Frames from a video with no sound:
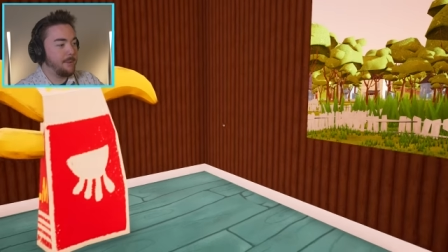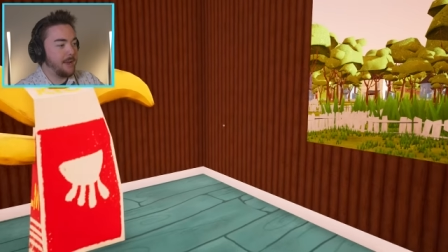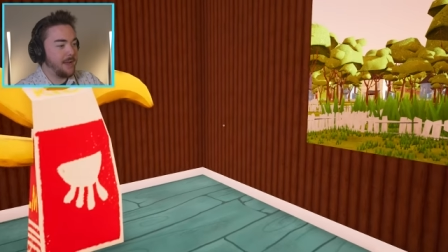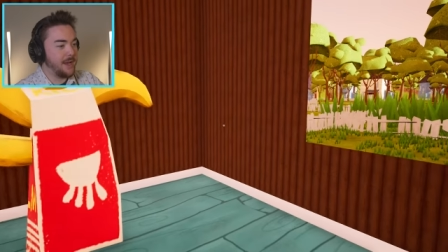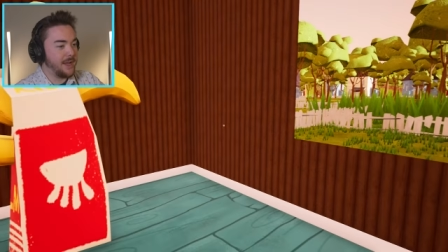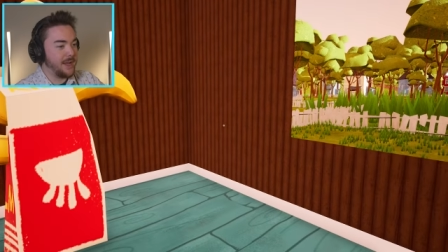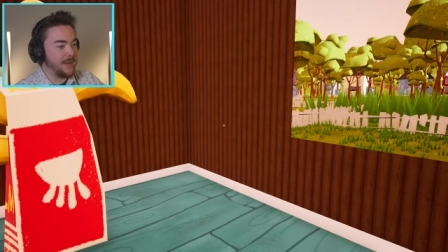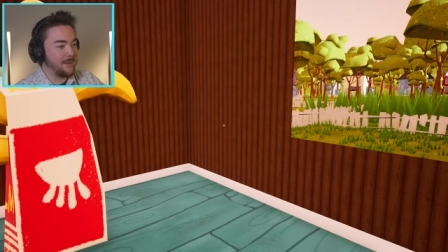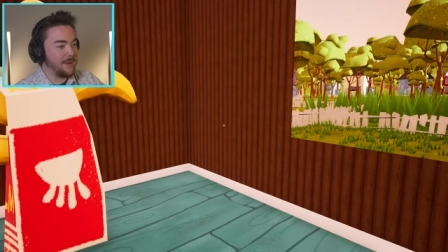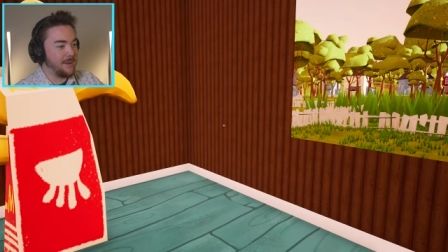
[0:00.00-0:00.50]

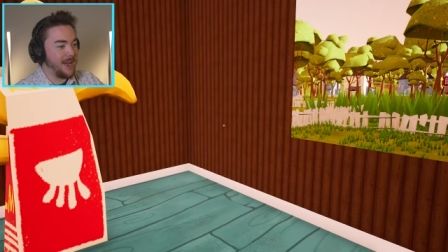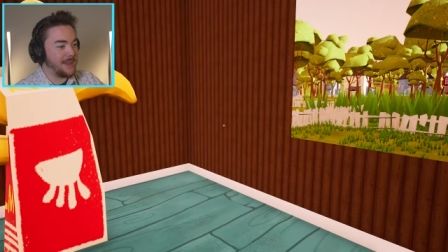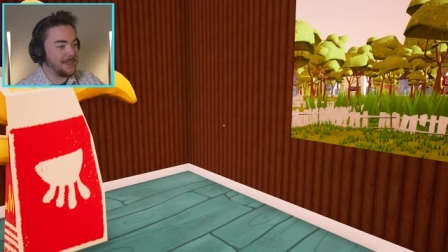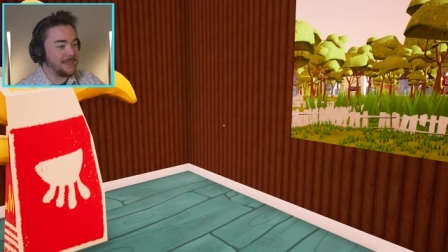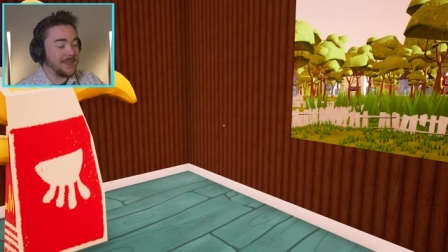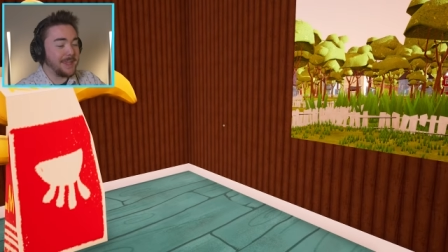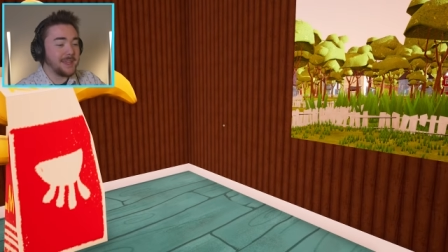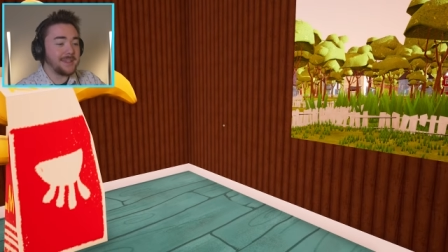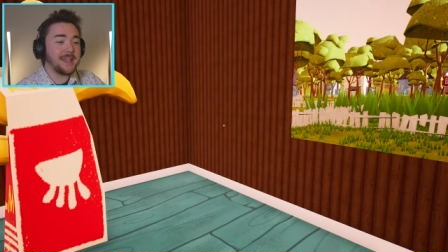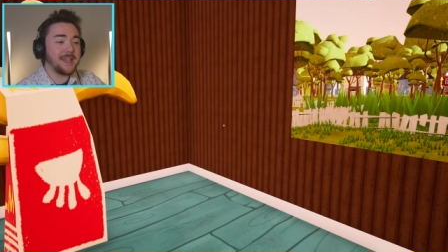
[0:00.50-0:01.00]
But I
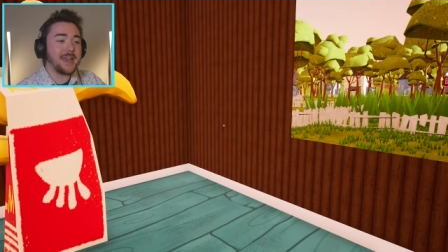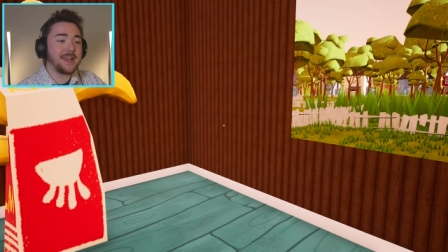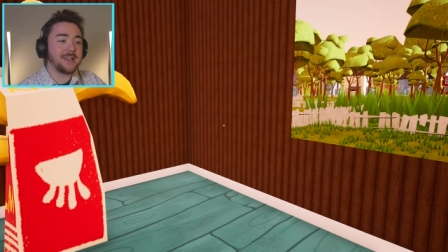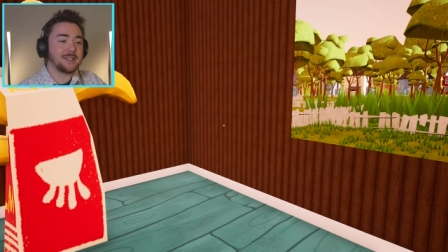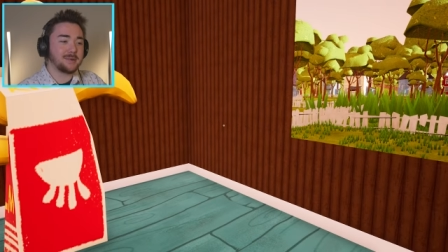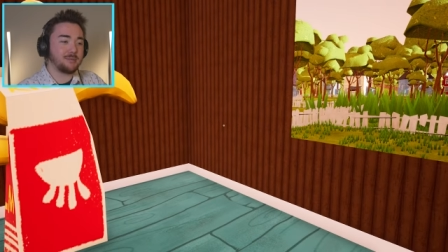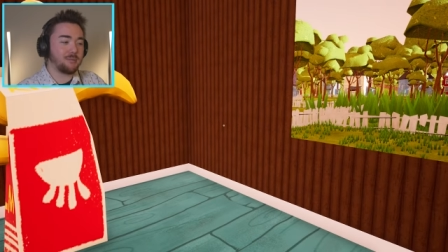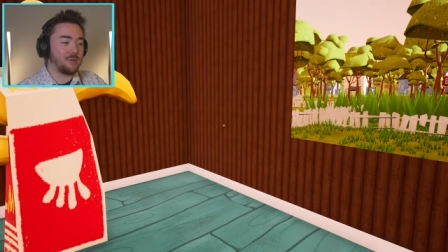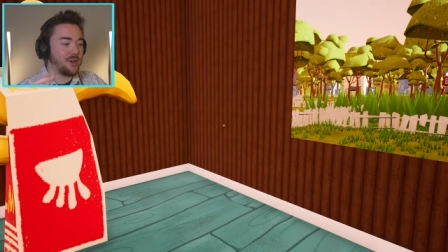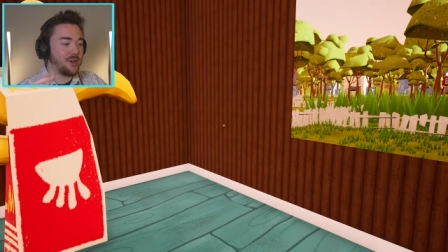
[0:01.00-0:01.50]
think that
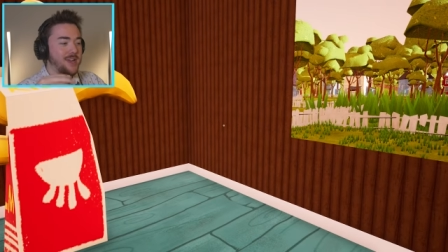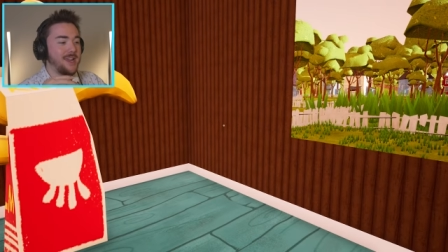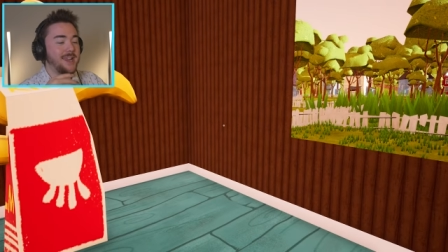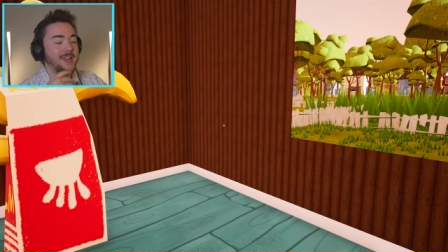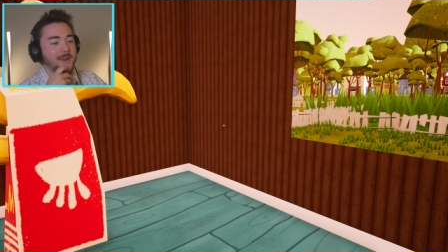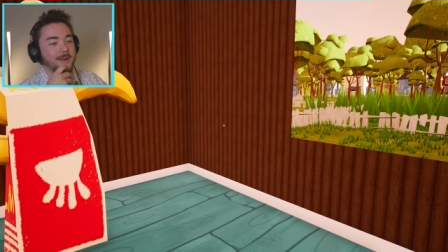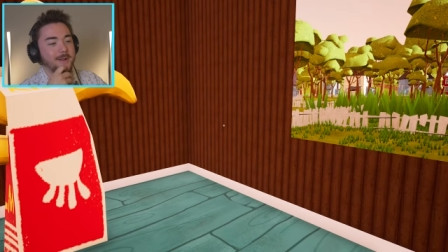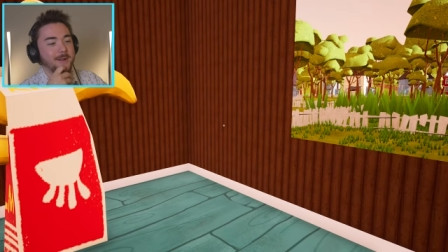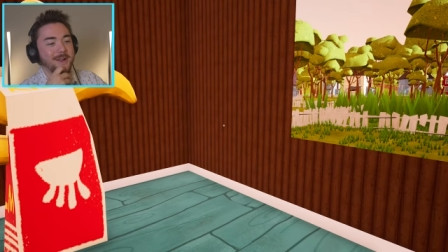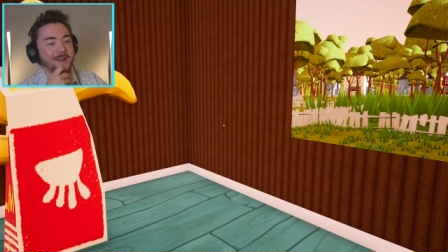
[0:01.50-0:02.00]
it's
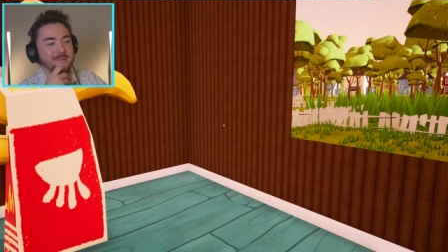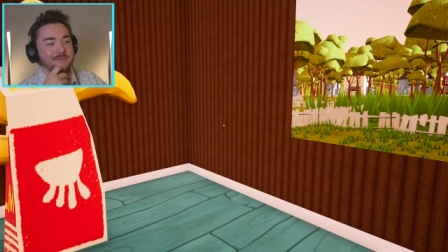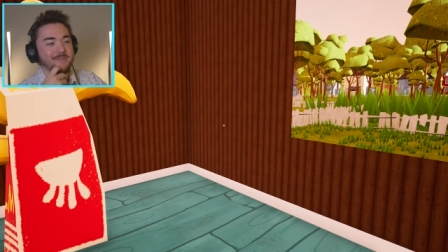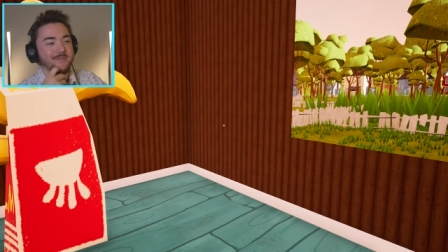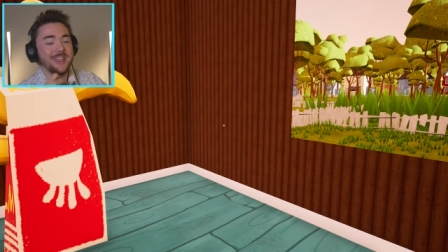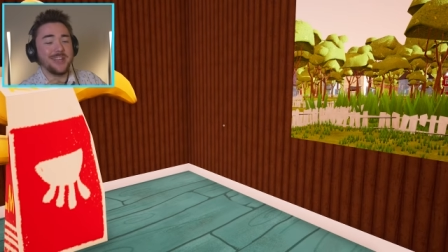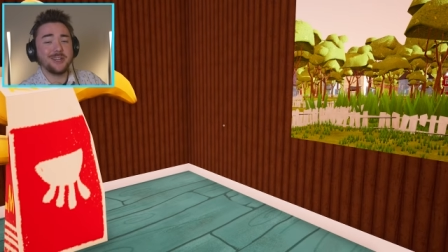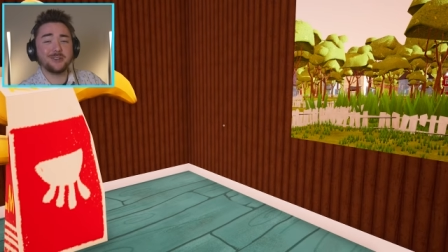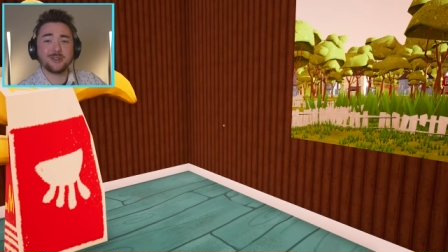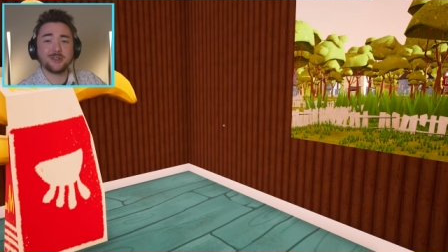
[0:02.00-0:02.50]
pretty
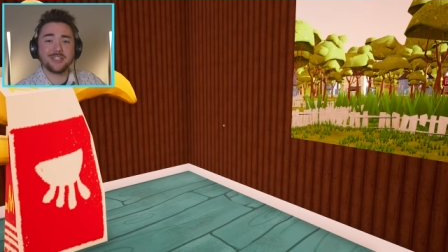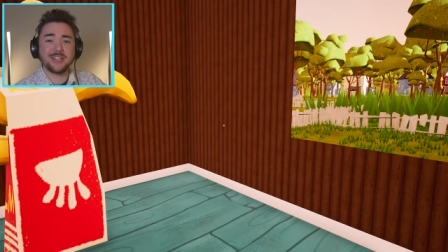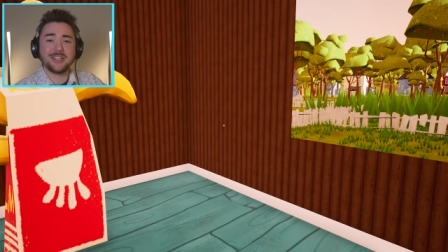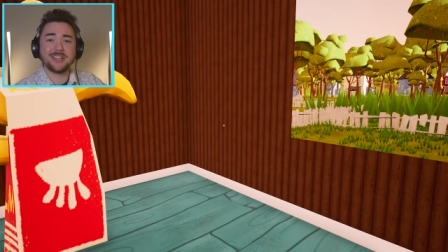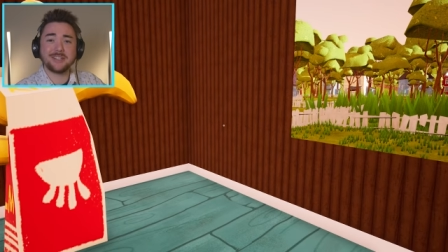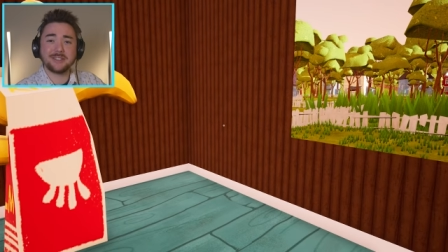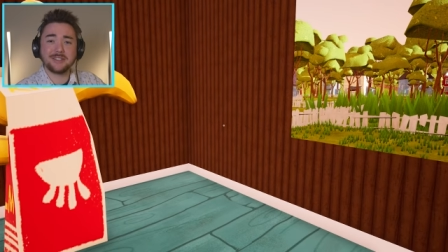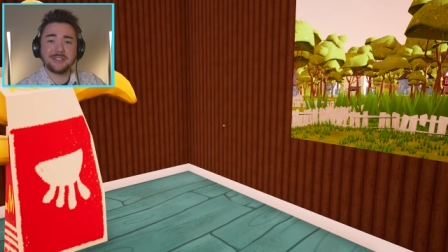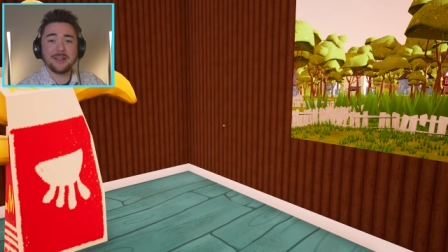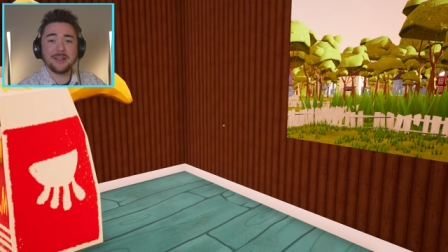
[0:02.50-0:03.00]

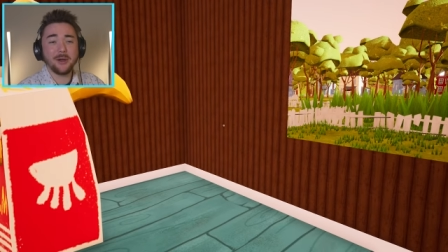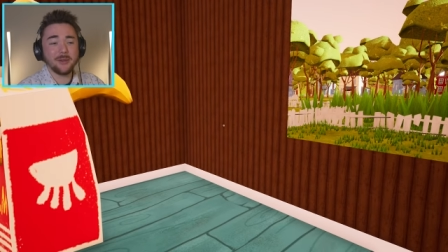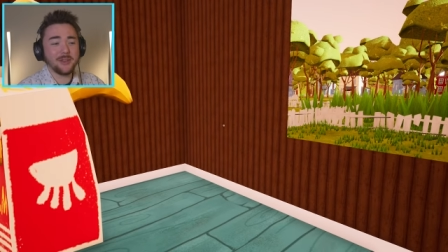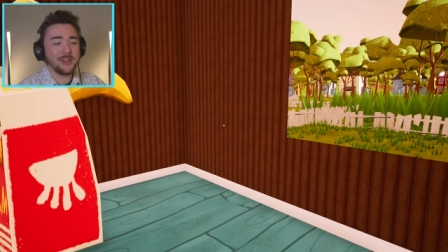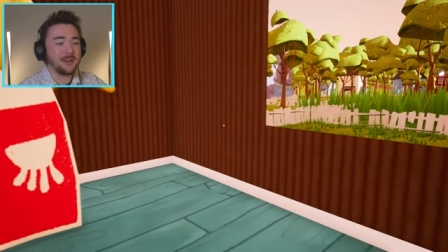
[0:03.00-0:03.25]
interesting to see all the